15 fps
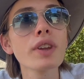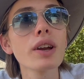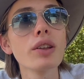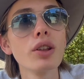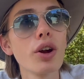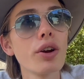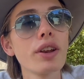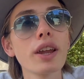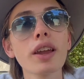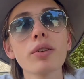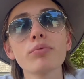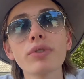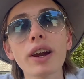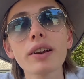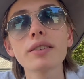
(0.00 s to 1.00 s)
learning and
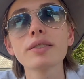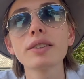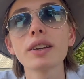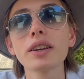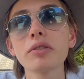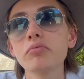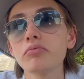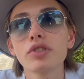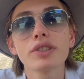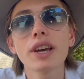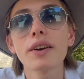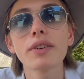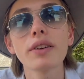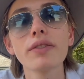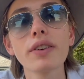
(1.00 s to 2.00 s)
practicing and just
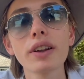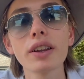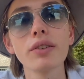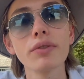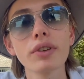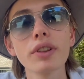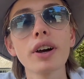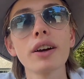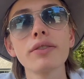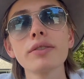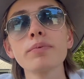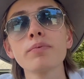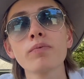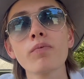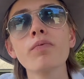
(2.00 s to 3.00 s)
having fun in real life.
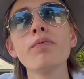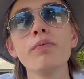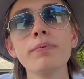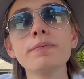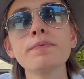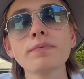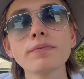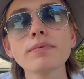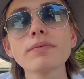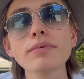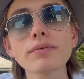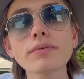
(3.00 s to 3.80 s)
Right. Mm. Okay.